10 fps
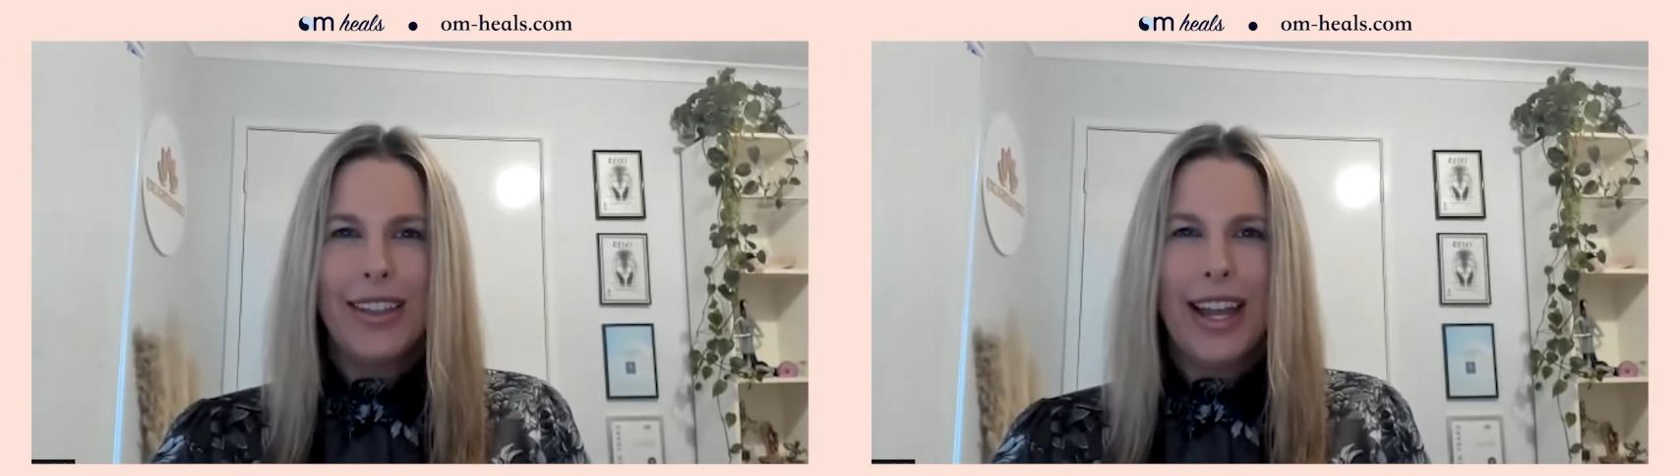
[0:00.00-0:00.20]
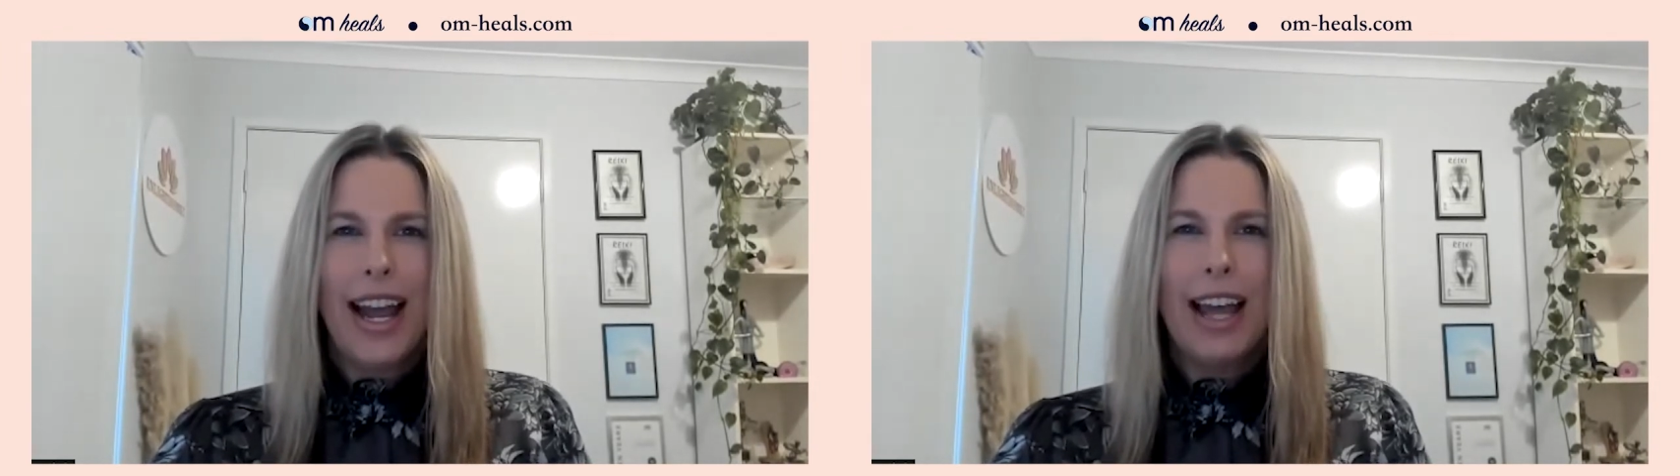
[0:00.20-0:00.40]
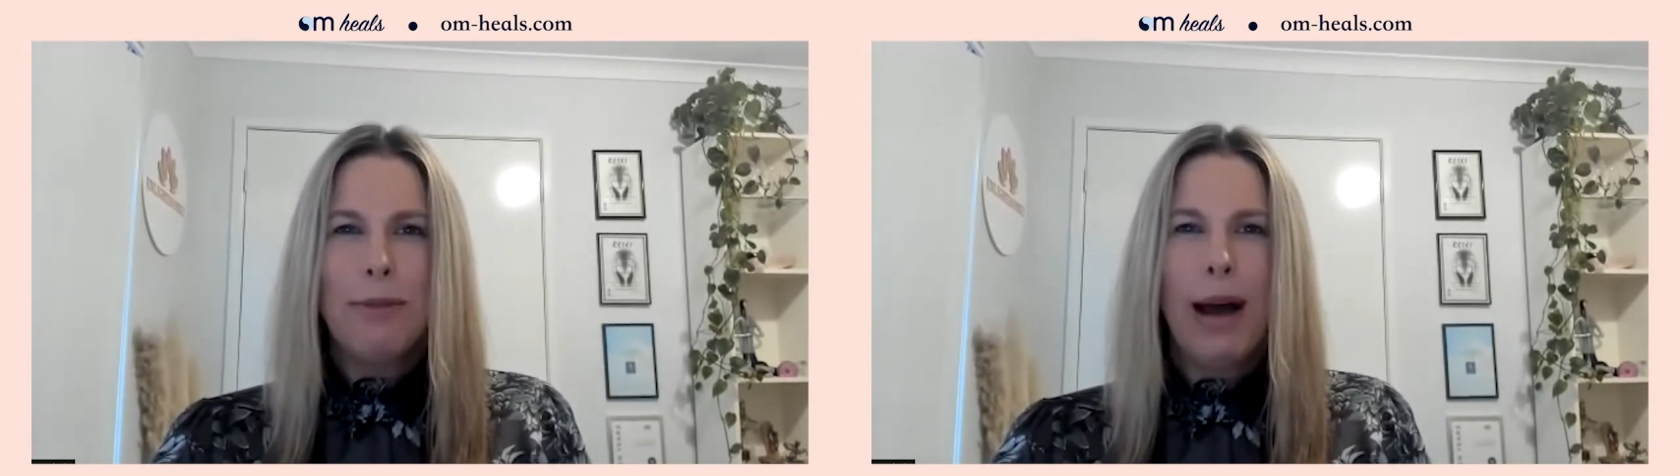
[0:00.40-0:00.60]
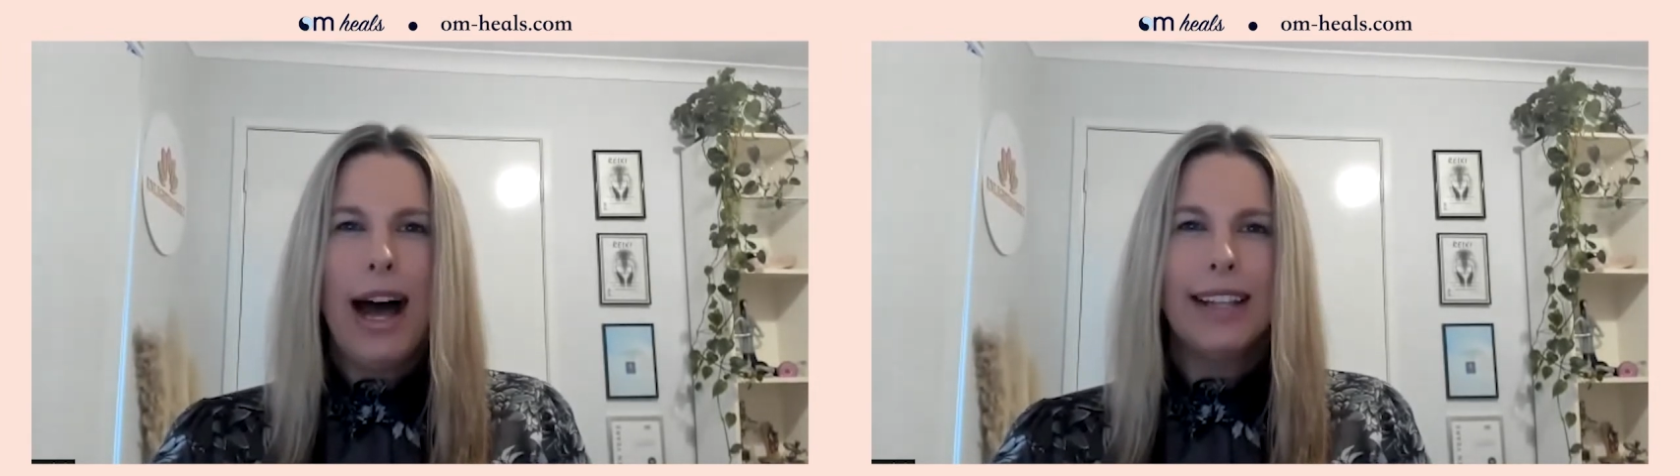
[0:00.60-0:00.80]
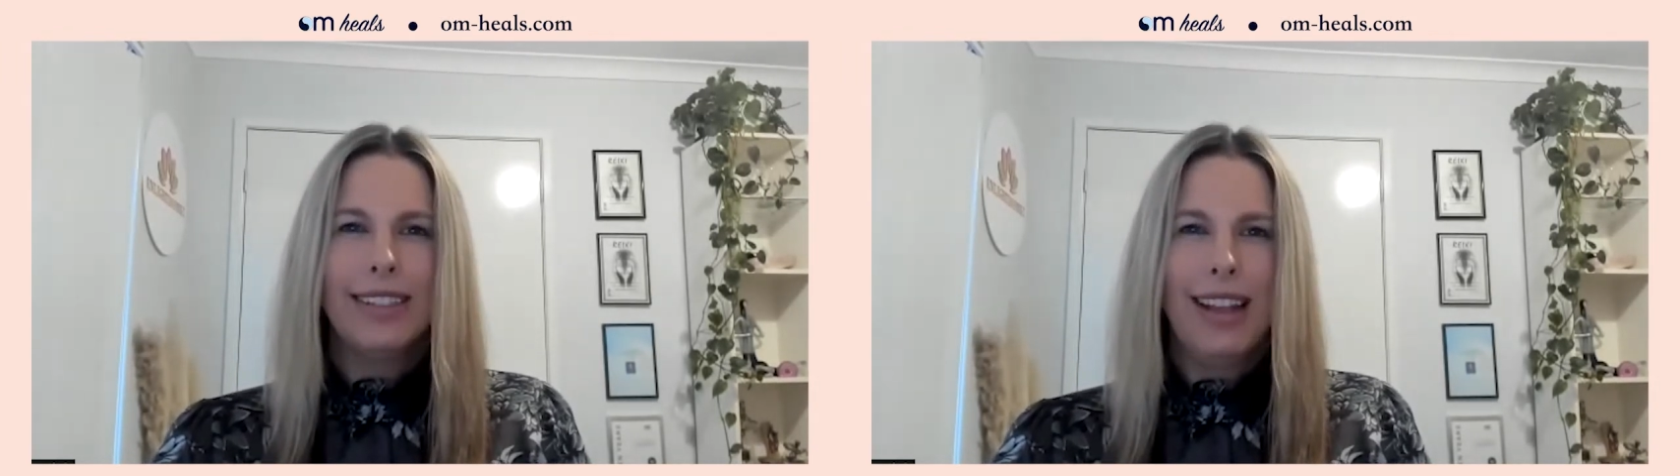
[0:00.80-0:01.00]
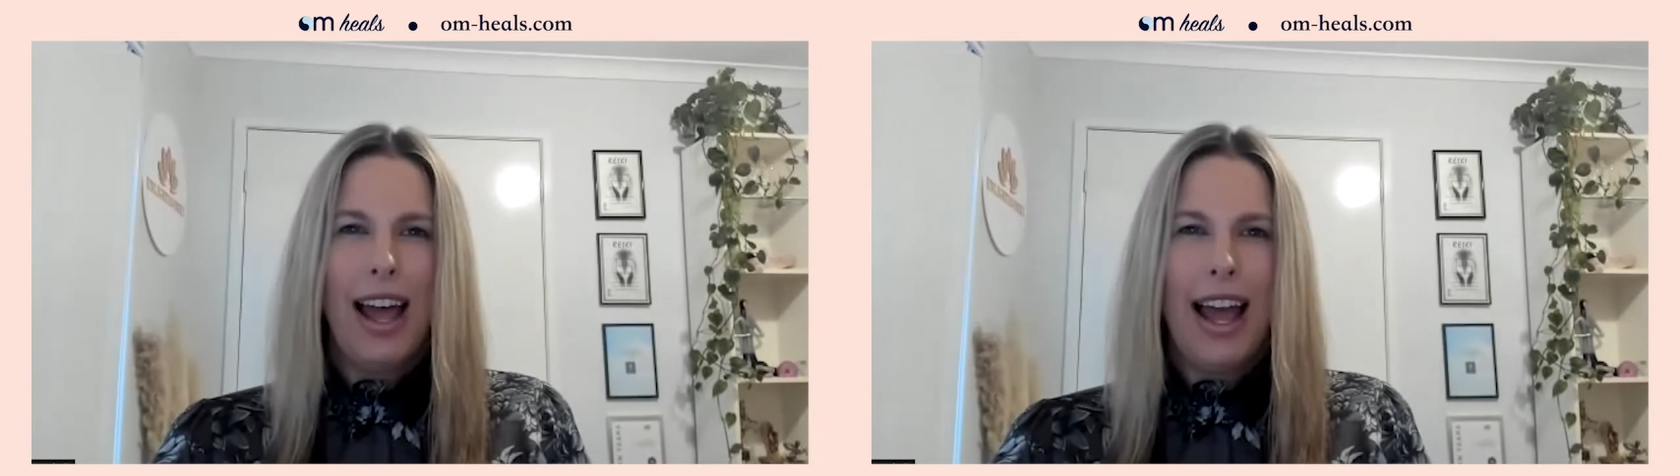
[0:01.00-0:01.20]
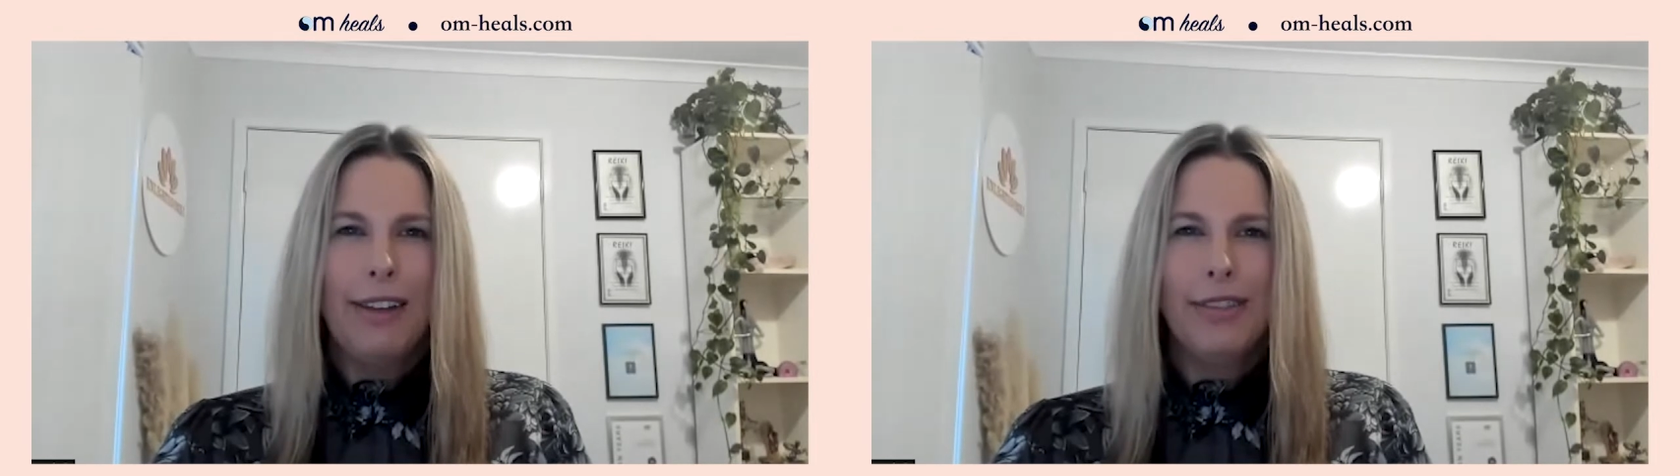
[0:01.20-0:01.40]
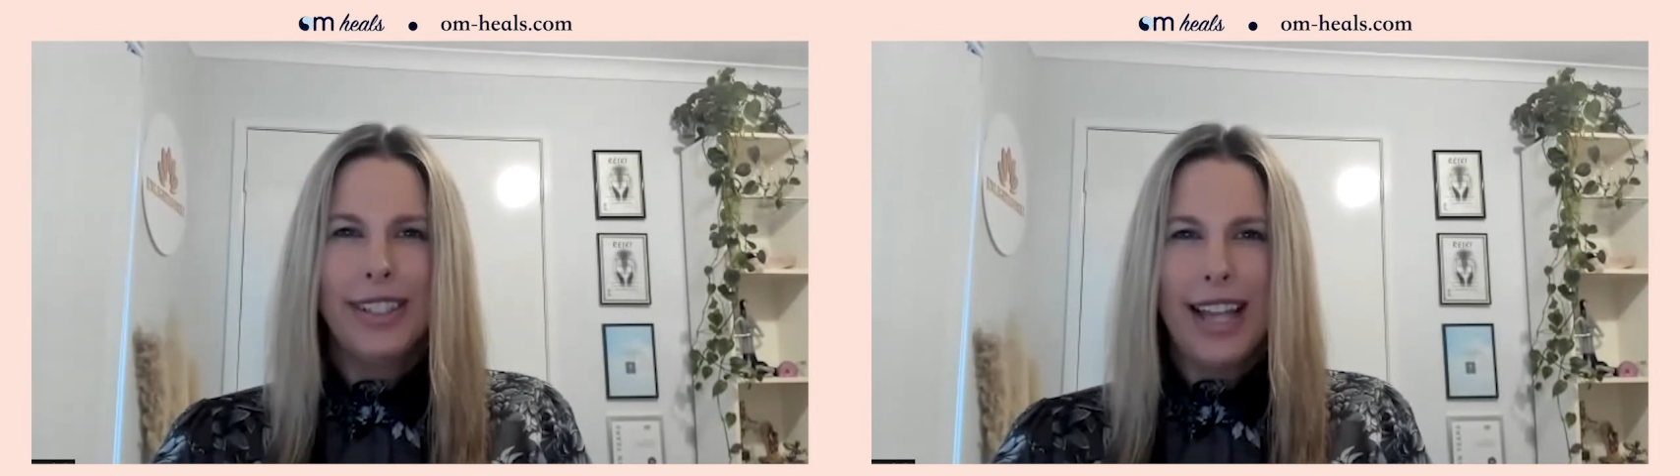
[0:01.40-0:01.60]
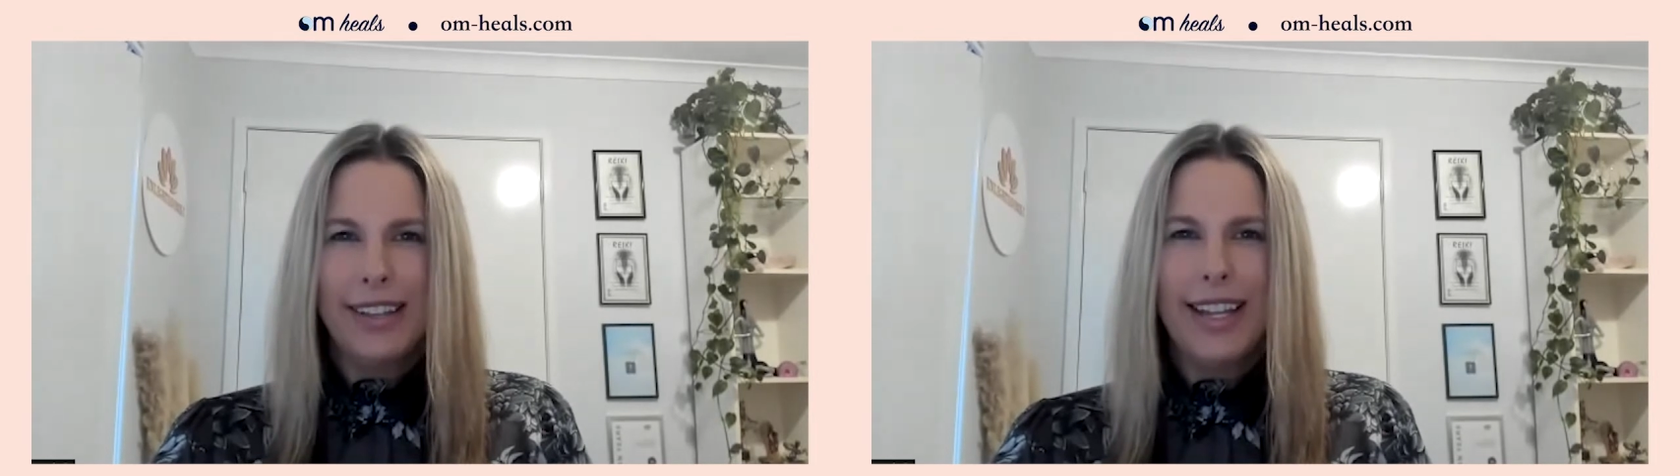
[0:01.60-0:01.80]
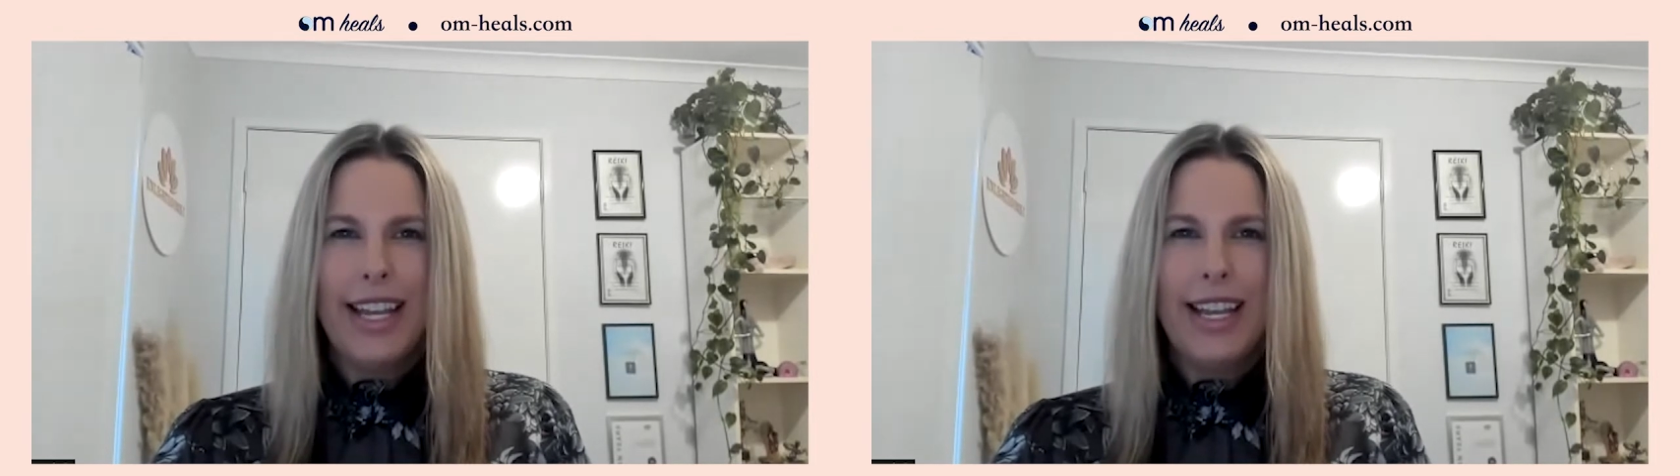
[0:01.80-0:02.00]
that I had past lives
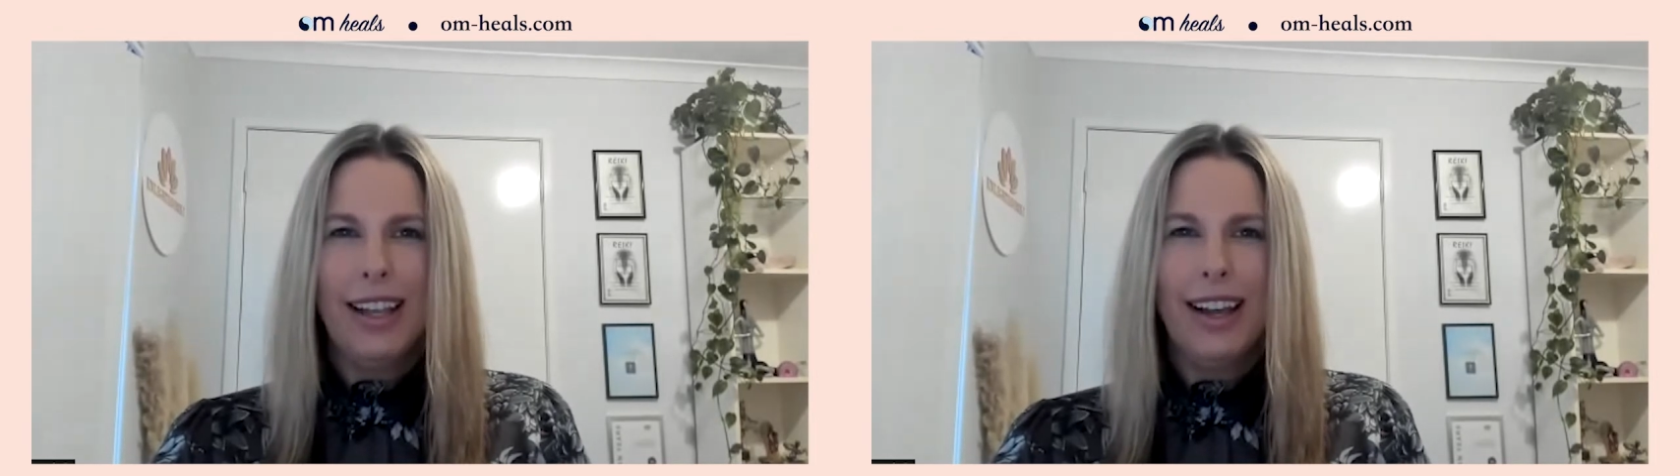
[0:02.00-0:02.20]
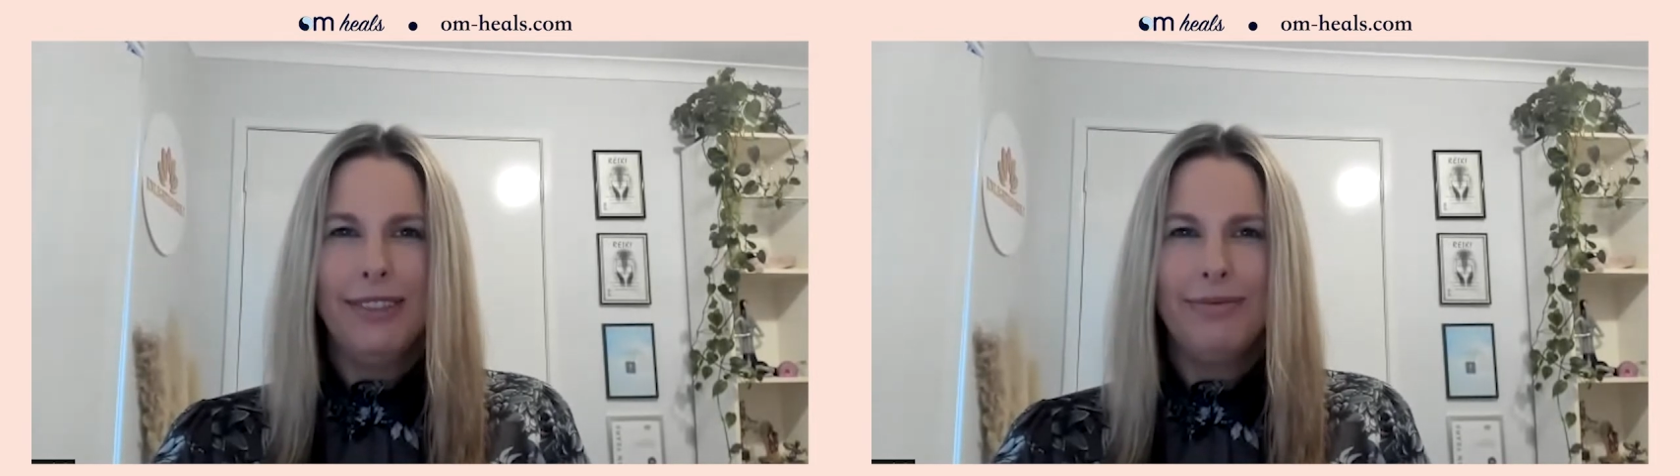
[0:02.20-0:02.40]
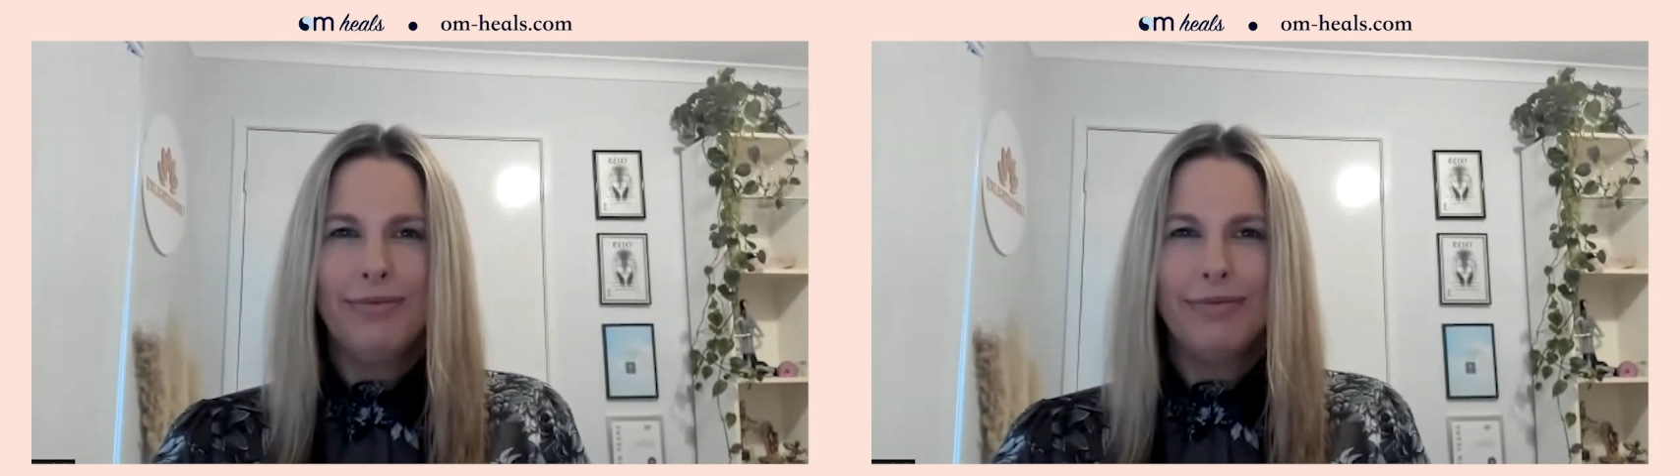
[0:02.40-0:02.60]
as a healer.